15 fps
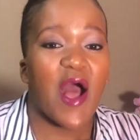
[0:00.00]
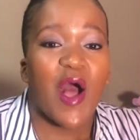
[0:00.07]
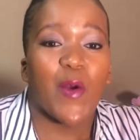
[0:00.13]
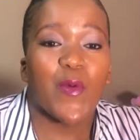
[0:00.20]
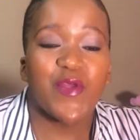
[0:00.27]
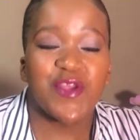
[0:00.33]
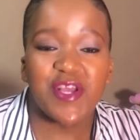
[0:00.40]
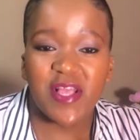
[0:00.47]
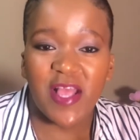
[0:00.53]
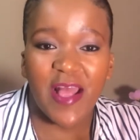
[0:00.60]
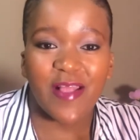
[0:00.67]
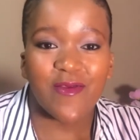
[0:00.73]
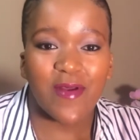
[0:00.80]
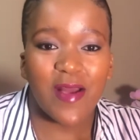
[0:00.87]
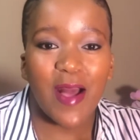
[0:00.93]
we just
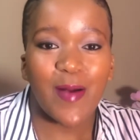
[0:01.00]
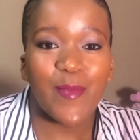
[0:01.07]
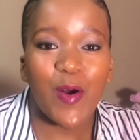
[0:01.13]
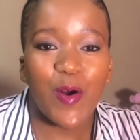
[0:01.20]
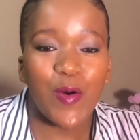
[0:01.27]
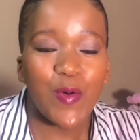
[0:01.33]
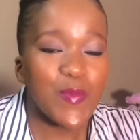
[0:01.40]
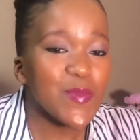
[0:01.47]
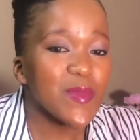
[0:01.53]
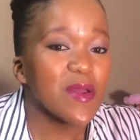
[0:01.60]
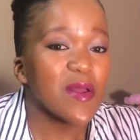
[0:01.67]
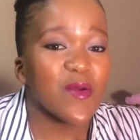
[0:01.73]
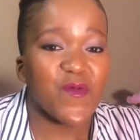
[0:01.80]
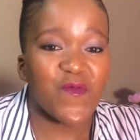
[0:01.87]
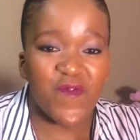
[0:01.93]
had to come home,
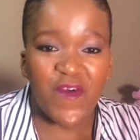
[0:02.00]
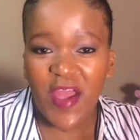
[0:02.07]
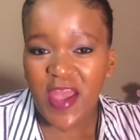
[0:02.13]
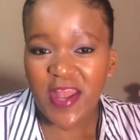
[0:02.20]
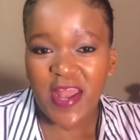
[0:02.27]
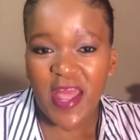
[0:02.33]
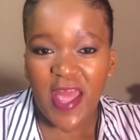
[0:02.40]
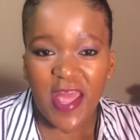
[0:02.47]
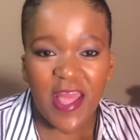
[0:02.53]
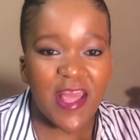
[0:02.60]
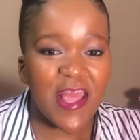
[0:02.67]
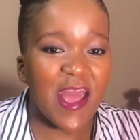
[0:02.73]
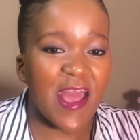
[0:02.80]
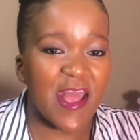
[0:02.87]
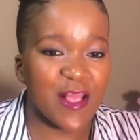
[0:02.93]
fry an egg,
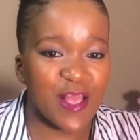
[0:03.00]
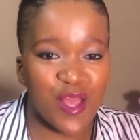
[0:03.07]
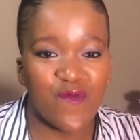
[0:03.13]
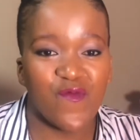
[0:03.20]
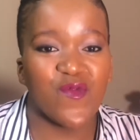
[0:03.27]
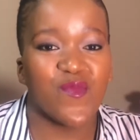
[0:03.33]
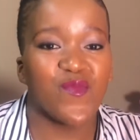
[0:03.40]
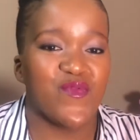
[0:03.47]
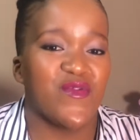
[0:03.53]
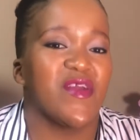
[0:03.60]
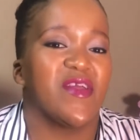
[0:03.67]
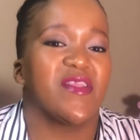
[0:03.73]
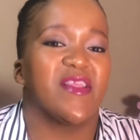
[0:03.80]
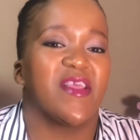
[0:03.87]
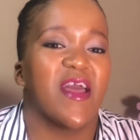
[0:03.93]
and give him
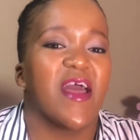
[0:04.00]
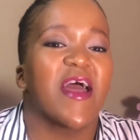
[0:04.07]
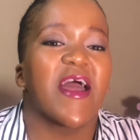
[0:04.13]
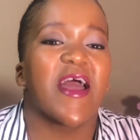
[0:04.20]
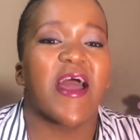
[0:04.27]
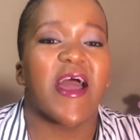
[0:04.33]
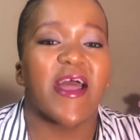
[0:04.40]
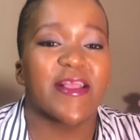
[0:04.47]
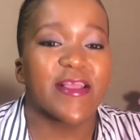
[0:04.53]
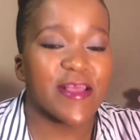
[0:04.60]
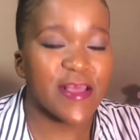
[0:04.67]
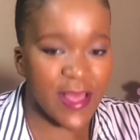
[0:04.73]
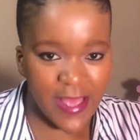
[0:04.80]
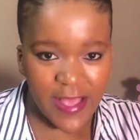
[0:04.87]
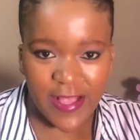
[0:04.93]
bread. And
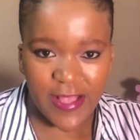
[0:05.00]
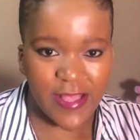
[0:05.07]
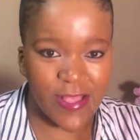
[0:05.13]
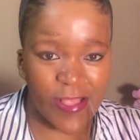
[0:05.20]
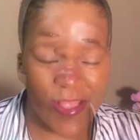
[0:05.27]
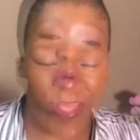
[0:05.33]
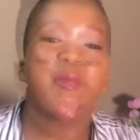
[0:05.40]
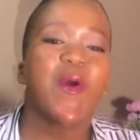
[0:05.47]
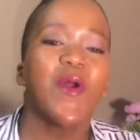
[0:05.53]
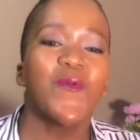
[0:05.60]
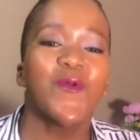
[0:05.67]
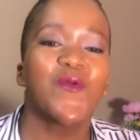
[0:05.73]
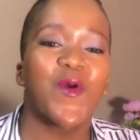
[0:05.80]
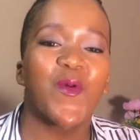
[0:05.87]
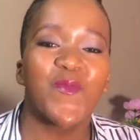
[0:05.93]
he ate it. So when we
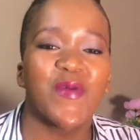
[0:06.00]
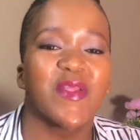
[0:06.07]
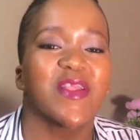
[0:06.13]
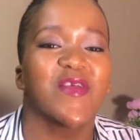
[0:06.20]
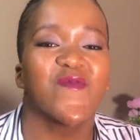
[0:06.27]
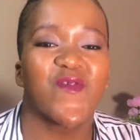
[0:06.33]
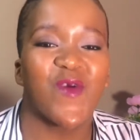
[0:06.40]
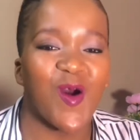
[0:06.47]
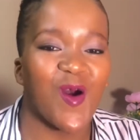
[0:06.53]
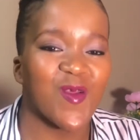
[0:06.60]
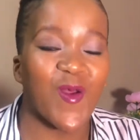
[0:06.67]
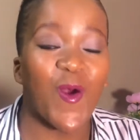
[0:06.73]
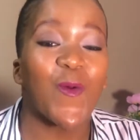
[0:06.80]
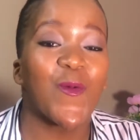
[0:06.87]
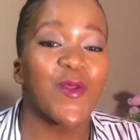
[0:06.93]
don't believe God
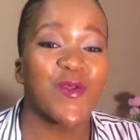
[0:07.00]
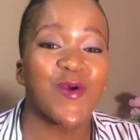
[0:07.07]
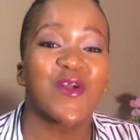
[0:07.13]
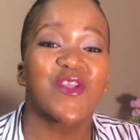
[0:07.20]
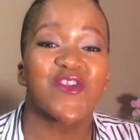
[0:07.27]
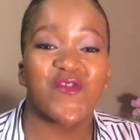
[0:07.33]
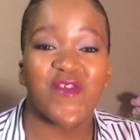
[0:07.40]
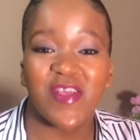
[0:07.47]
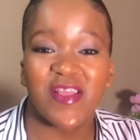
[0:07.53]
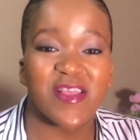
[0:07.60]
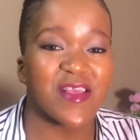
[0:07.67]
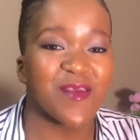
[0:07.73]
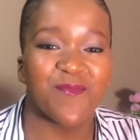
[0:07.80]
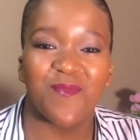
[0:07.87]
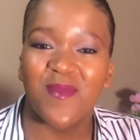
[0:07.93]
or we don't trust
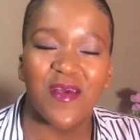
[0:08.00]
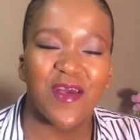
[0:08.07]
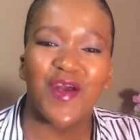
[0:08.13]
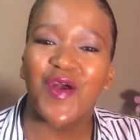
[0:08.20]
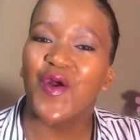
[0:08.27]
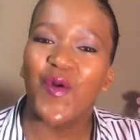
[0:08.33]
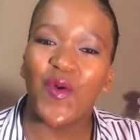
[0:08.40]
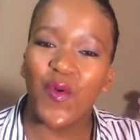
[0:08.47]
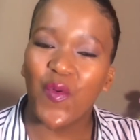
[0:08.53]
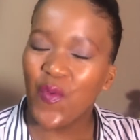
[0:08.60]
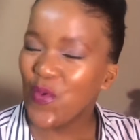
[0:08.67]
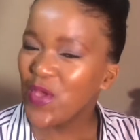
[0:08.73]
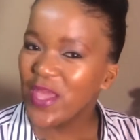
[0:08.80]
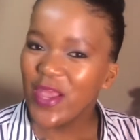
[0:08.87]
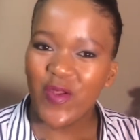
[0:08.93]
Him,
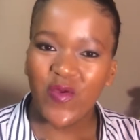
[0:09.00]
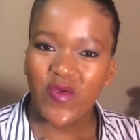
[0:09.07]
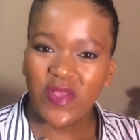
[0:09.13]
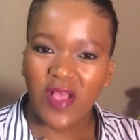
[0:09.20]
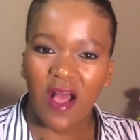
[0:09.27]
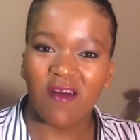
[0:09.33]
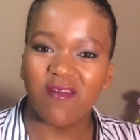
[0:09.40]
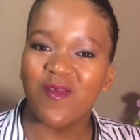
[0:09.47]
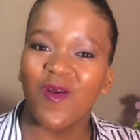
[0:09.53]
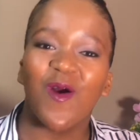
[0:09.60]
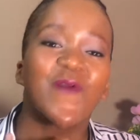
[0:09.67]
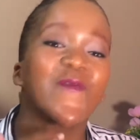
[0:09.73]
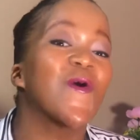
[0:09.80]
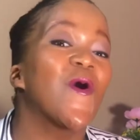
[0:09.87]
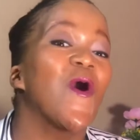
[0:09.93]
we lose out
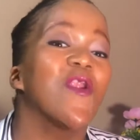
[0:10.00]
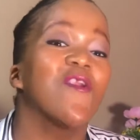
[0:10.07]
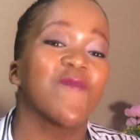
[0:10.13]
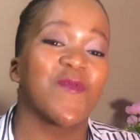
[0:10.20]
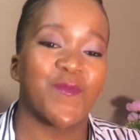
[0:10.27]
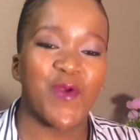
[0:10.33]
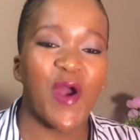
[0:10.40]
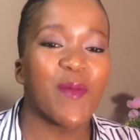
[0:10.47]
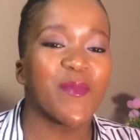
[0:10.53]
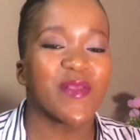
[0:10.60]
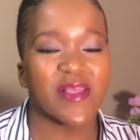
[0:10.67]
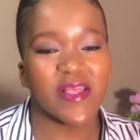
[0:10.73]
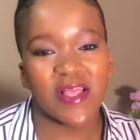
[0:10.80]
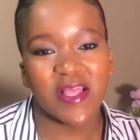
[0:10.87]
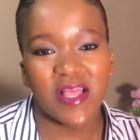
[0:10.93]
on all of the
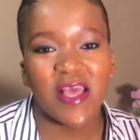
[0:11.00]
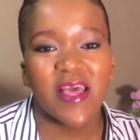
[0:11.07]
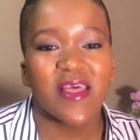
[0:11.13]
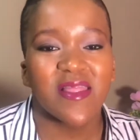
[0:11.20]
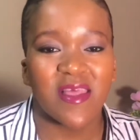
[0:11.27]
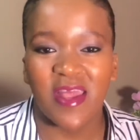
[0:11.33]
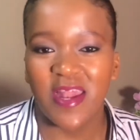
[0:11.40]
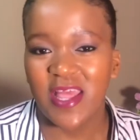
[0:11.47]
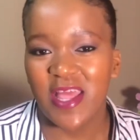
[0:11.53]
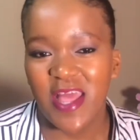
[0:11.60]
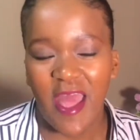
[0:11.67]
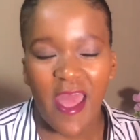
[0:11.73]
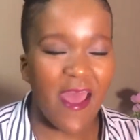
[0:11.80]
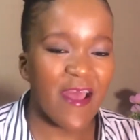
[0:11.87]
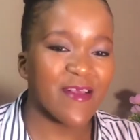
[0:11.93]
promises that He
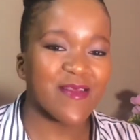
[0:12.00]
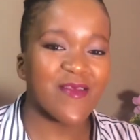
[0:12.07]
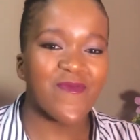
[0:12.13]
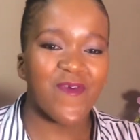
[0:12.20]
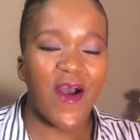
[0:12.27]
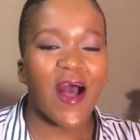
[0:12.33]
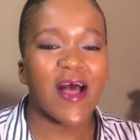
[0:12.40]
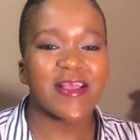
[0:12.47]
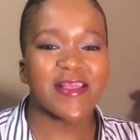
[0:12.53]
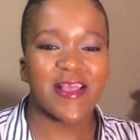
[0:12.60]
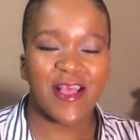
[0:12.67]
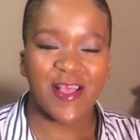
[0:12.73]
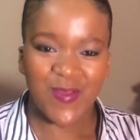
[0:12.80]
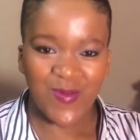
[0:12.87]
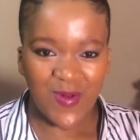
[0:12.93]
has for us as